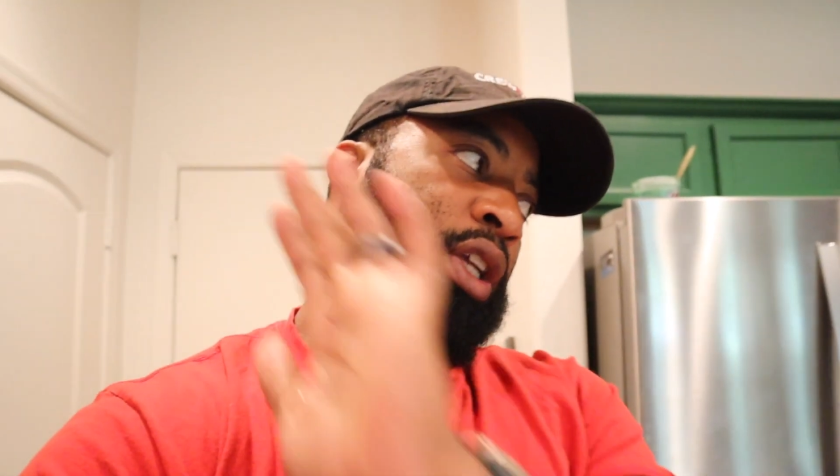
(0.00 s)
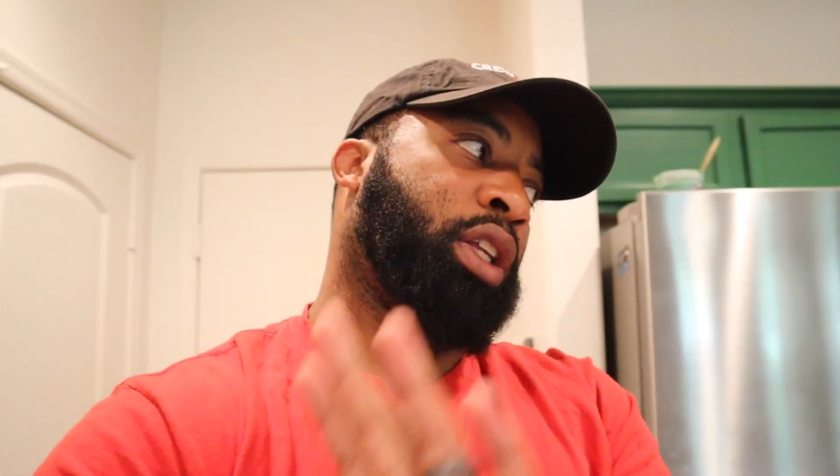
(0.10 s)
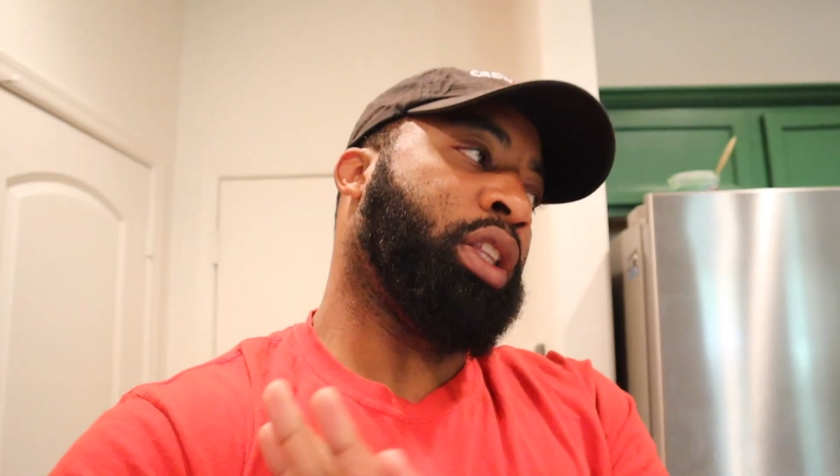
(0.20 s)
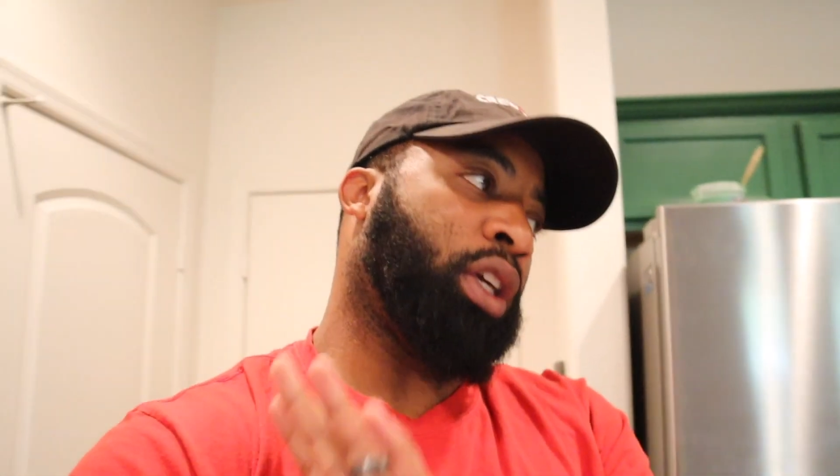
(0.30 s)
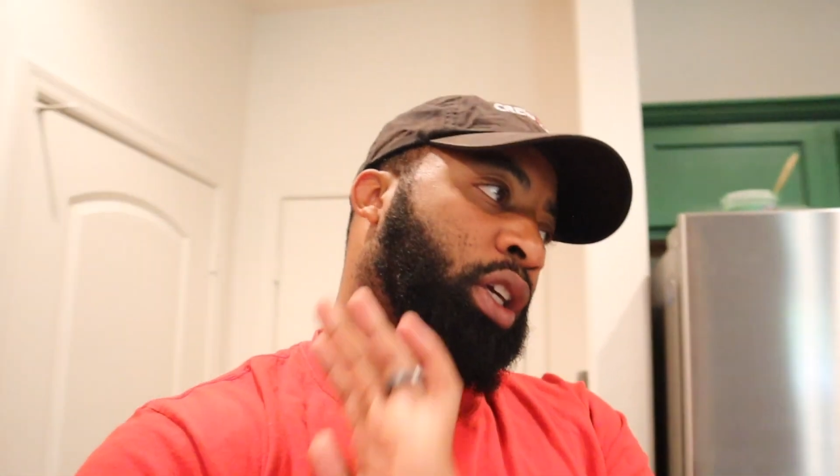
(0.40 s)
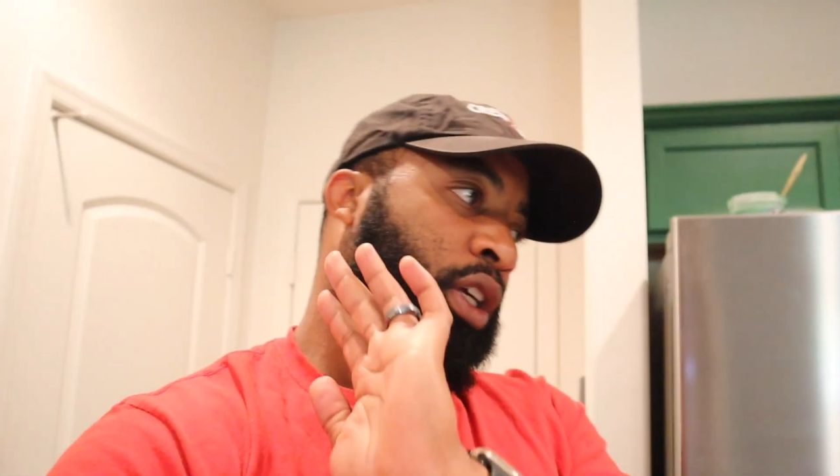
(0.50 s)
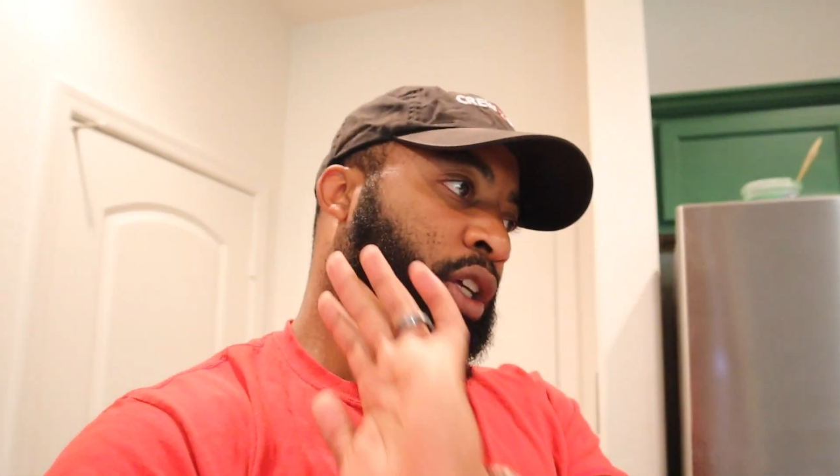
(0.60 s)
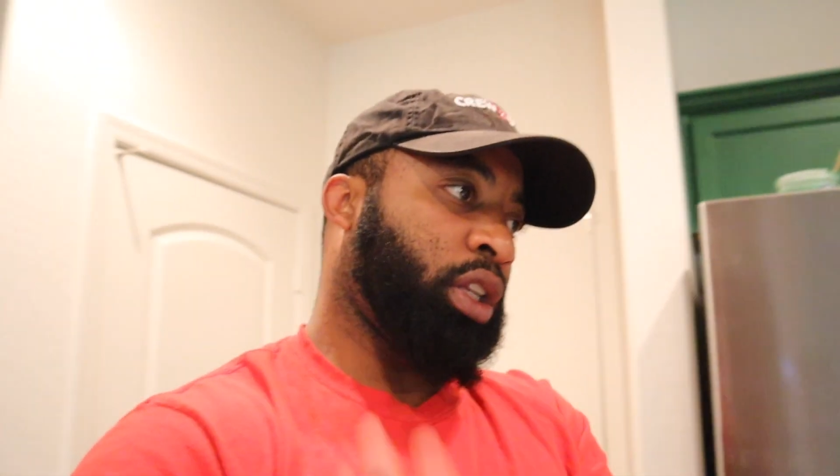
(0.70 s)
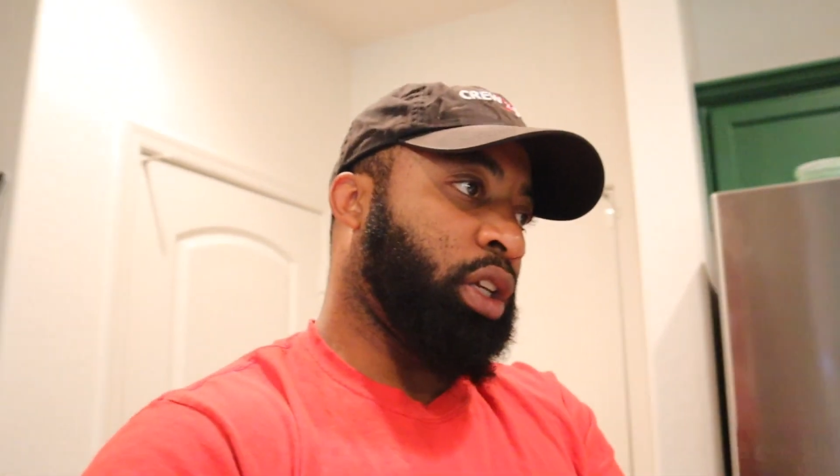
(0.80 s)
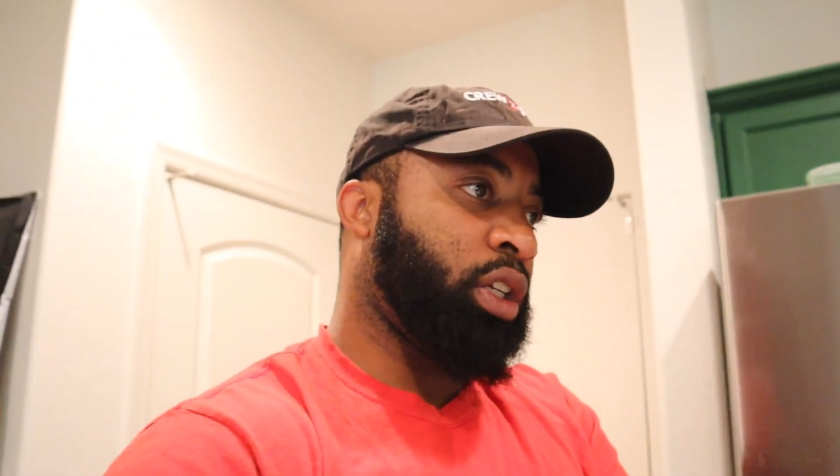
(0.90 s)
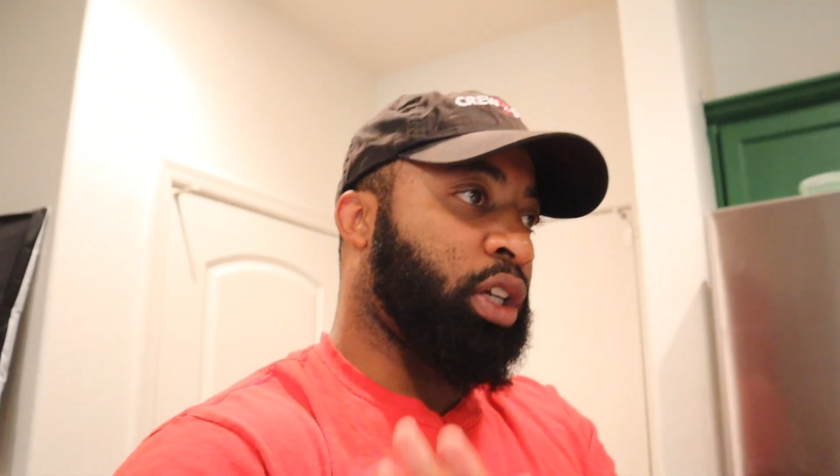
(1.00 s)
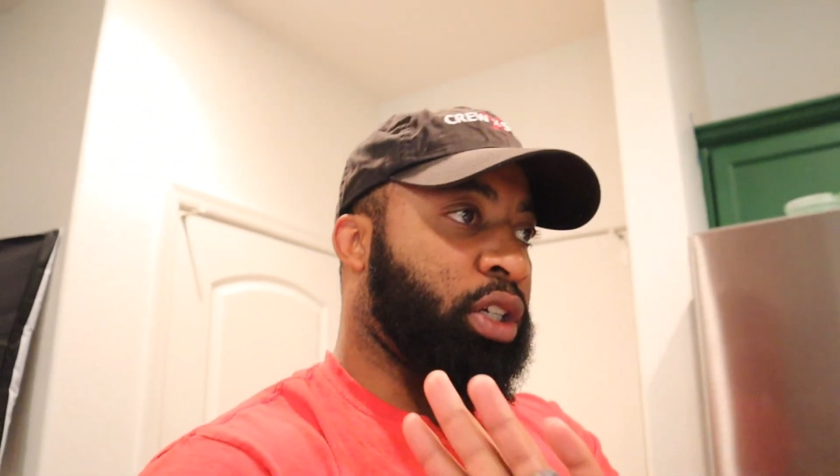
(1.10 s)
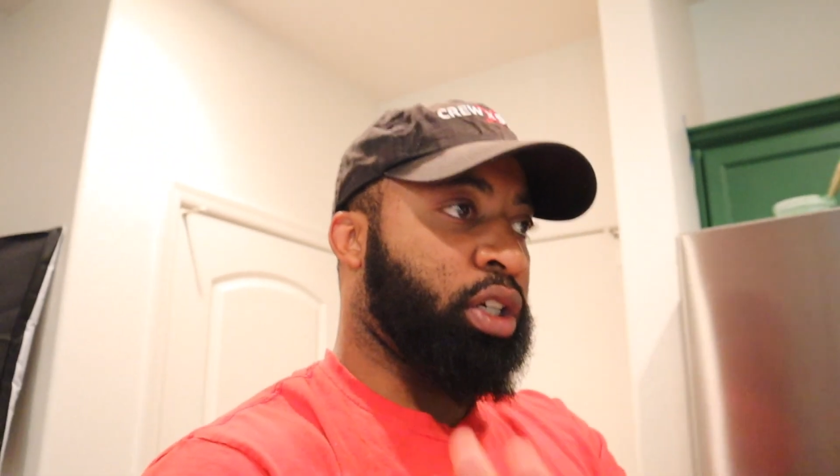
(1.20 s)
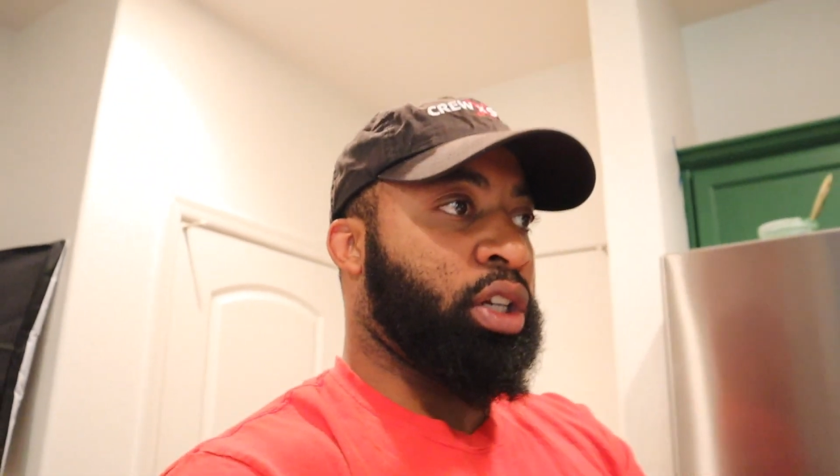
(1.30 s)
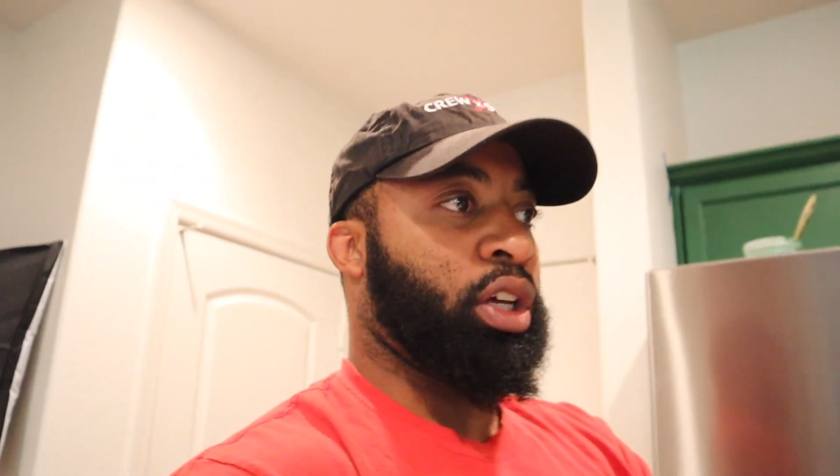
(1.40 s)
anything in this
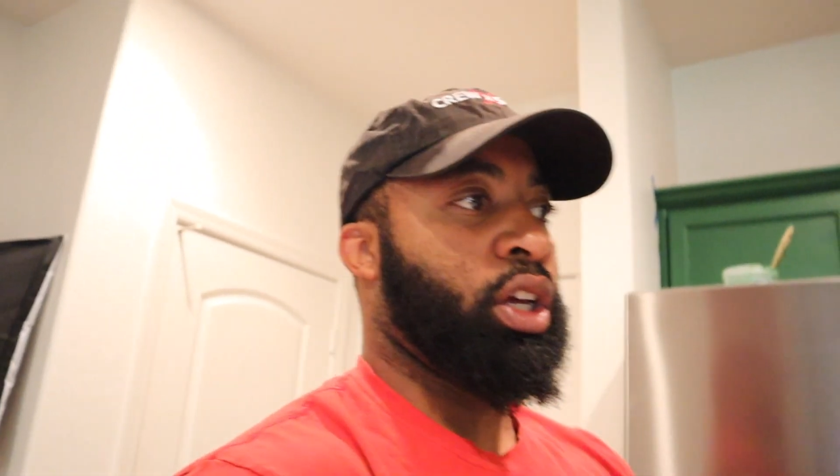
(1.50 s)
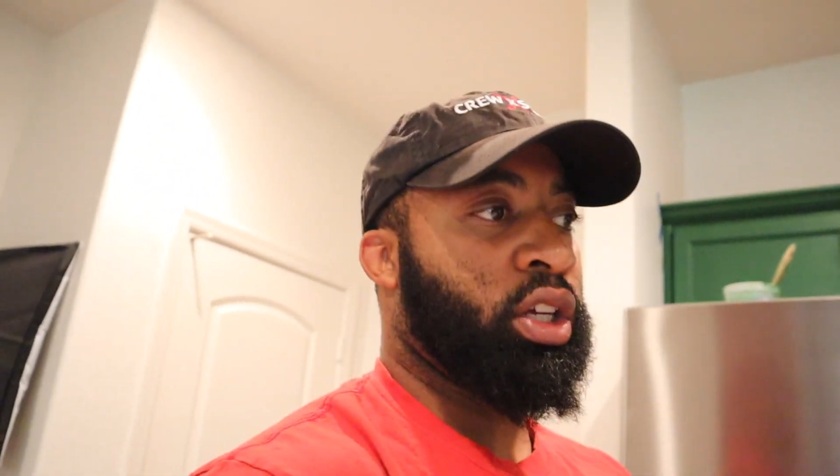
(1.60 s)
kitchen today,